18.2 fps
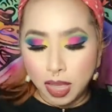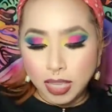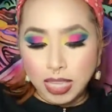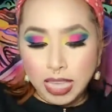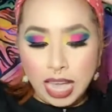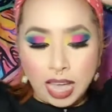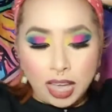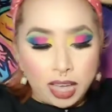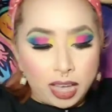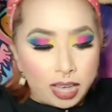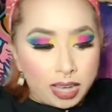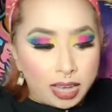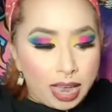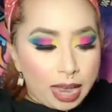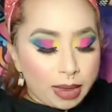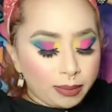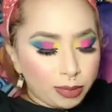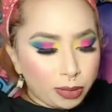yeah,
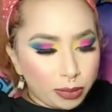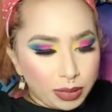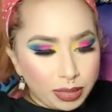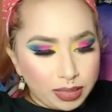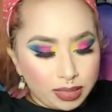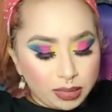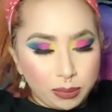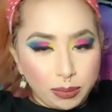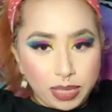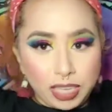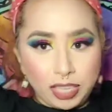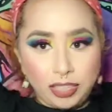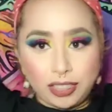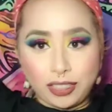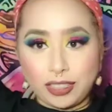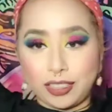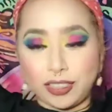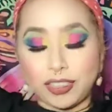uh, I'm going to be
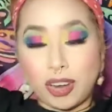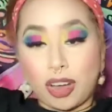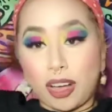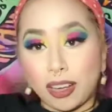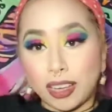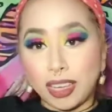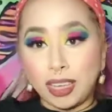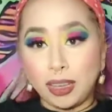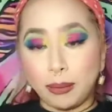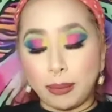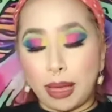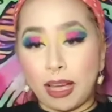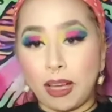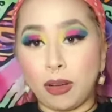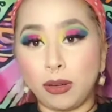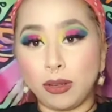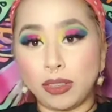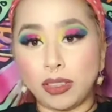just talking
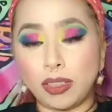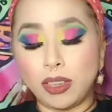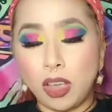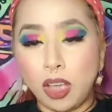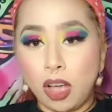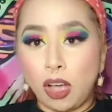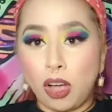about